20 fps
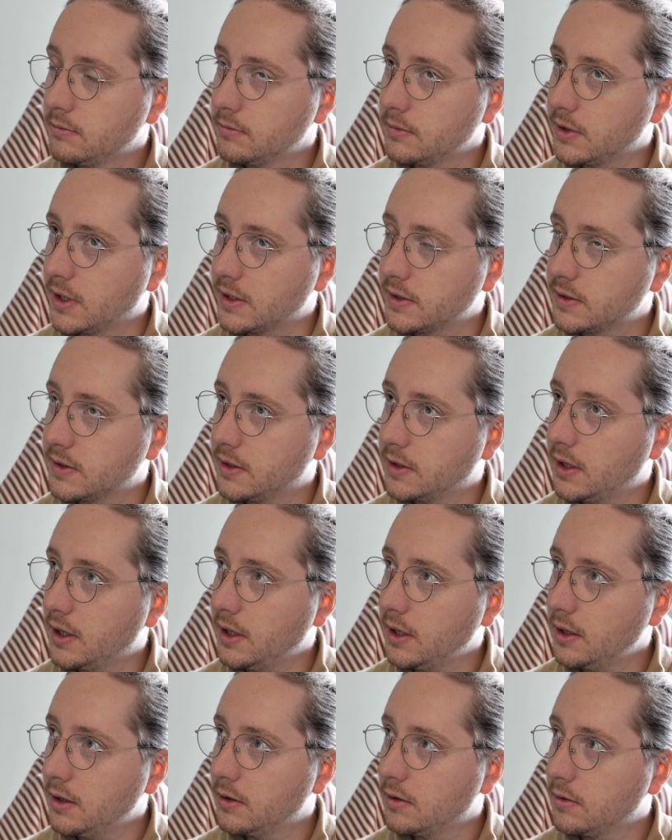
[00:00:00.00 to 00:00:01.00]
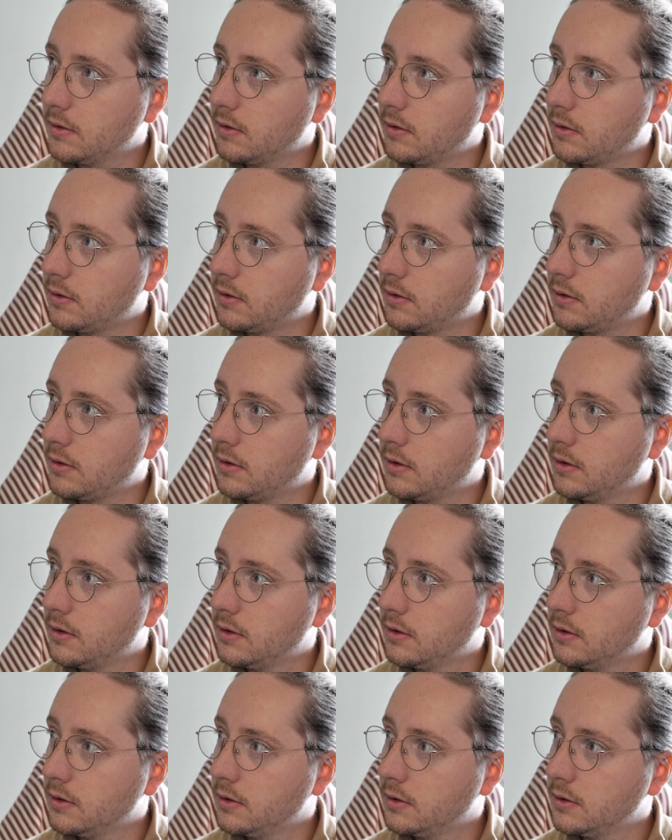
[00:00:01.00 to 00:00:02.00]
yesterday or
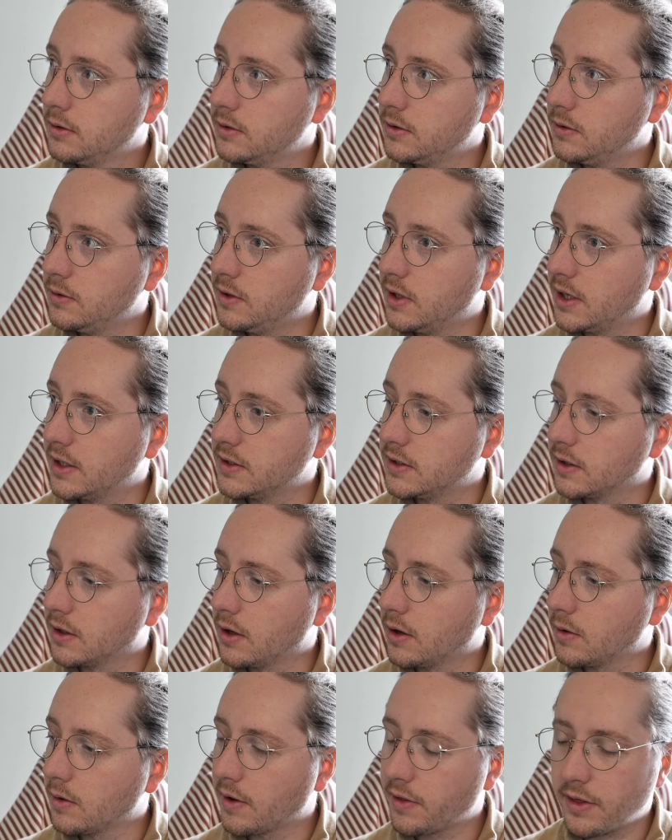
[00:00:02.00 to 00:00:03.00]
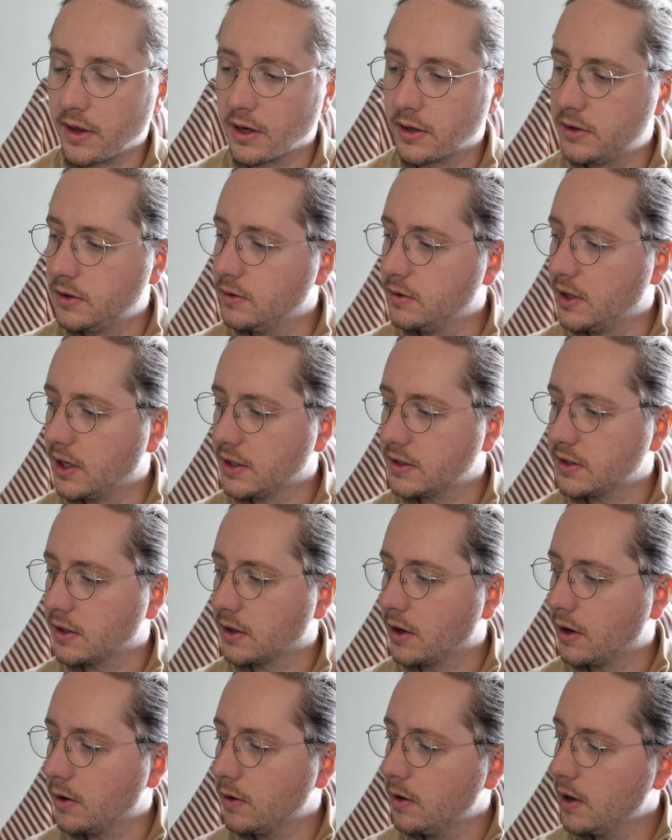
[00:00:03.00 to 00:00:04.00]
2 days ago. I think 2 days
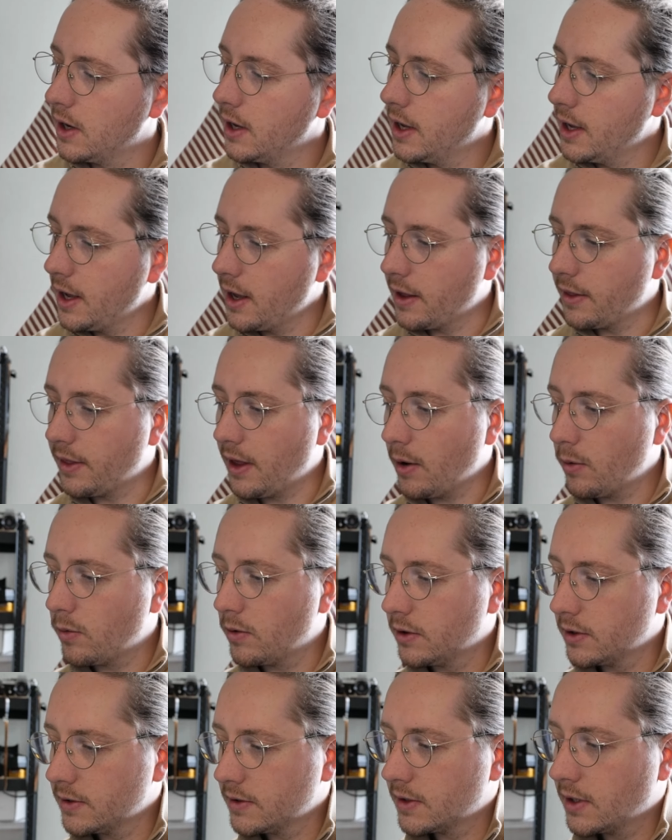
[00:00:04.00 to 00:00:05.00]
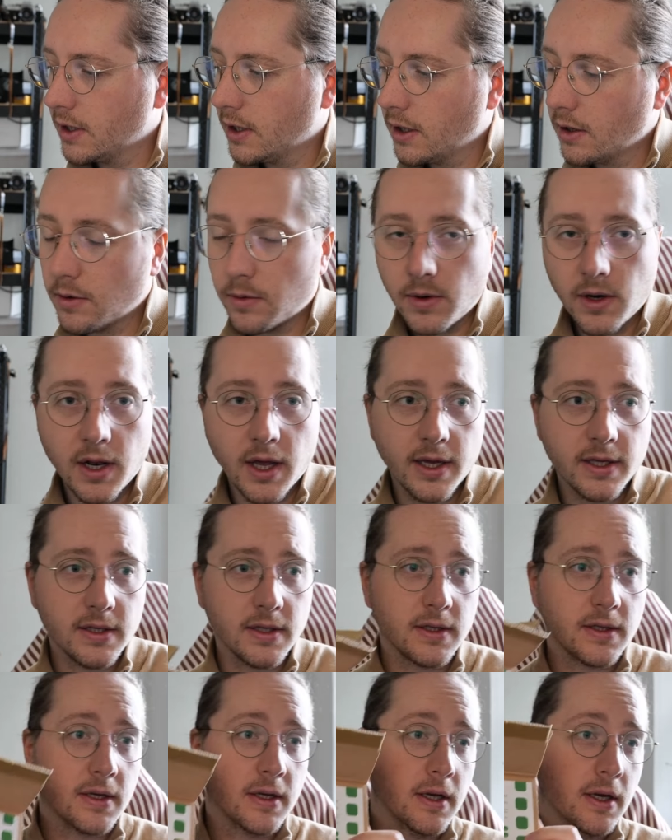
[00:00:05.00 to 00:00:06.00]
ago, and that was
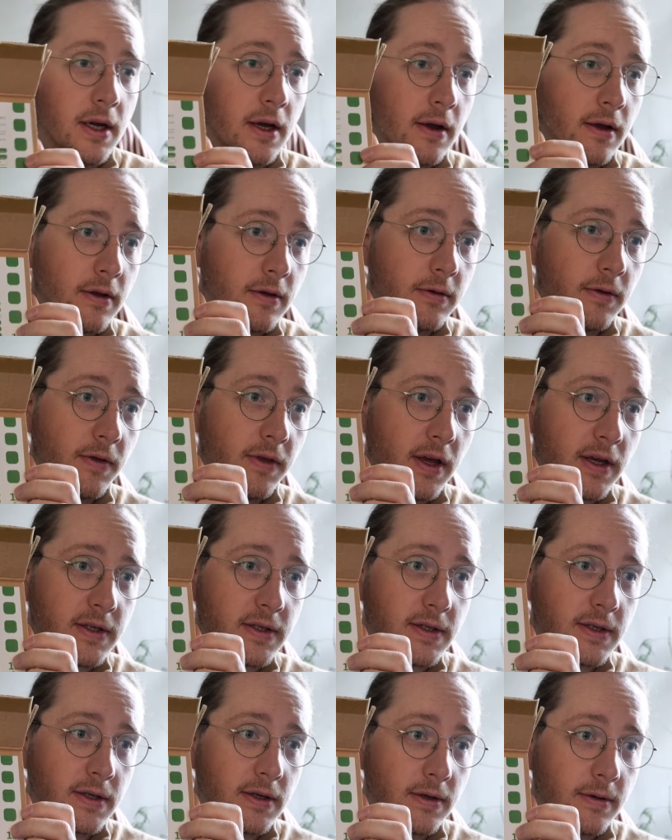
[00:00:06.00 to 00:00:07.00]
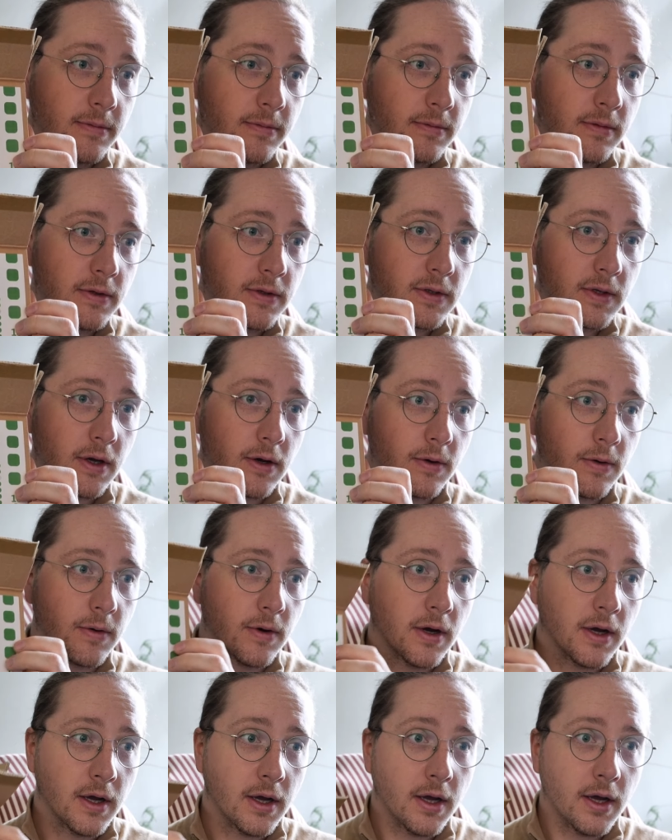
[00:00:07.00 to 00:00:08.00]
related to this. So,
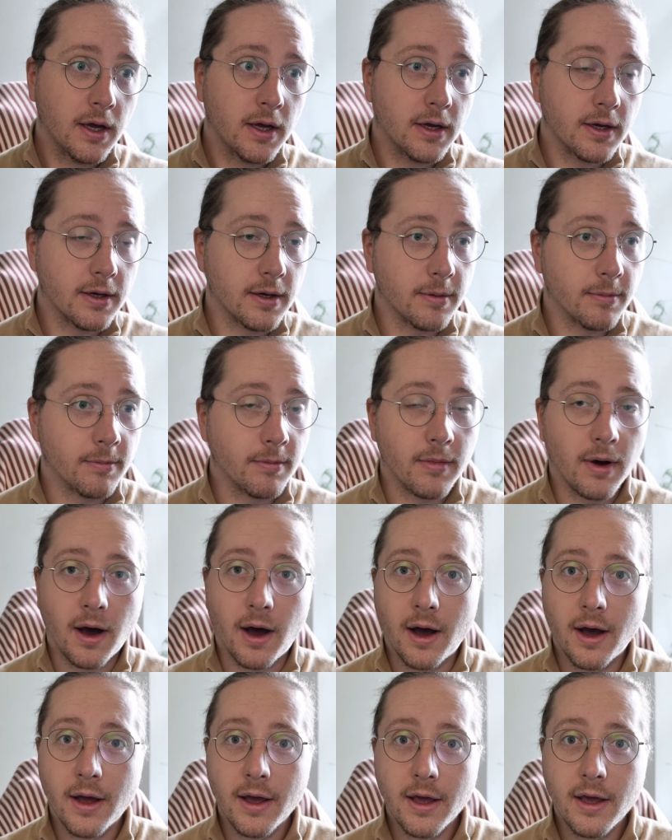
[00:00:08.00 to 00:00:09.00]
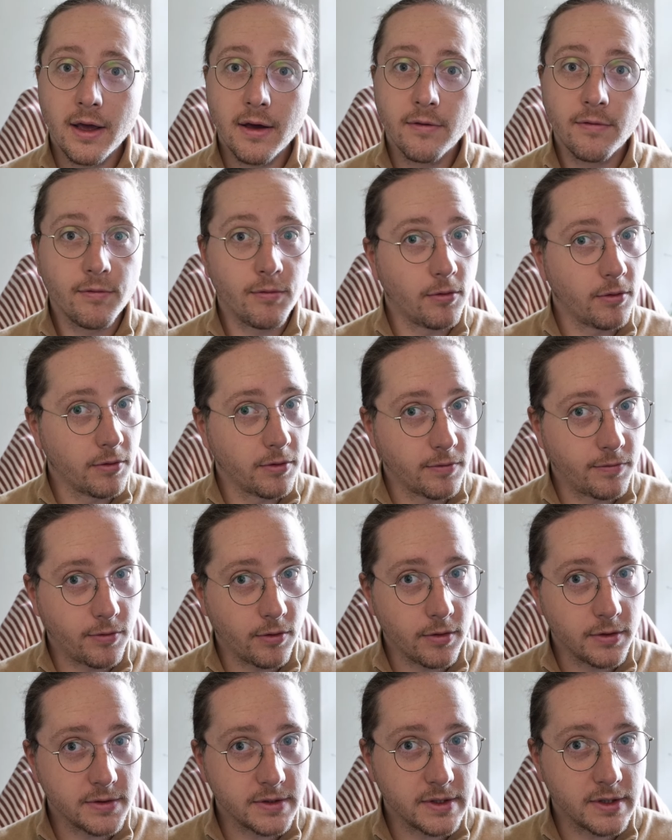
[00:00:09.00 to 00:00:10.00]
I, for the
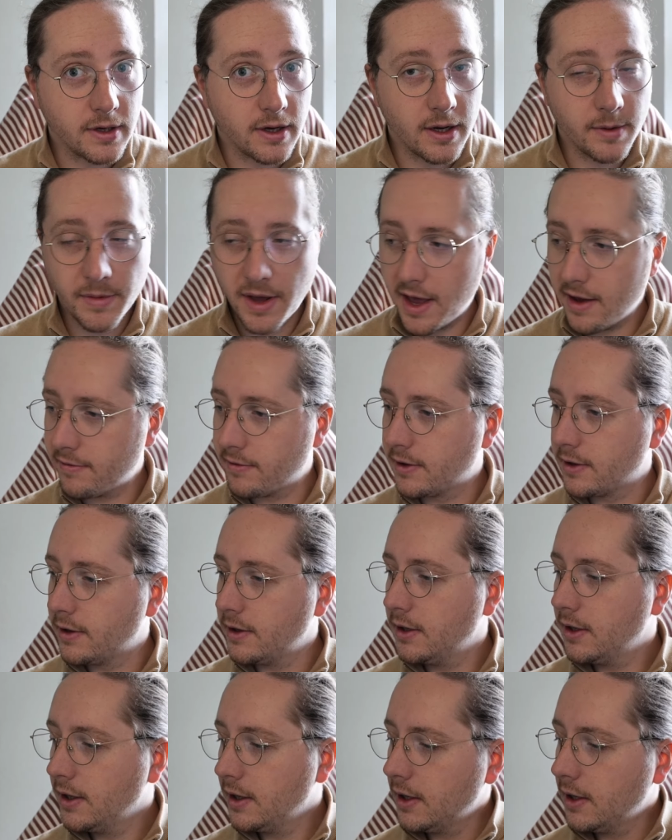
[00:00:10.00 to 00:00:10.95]
first time ever,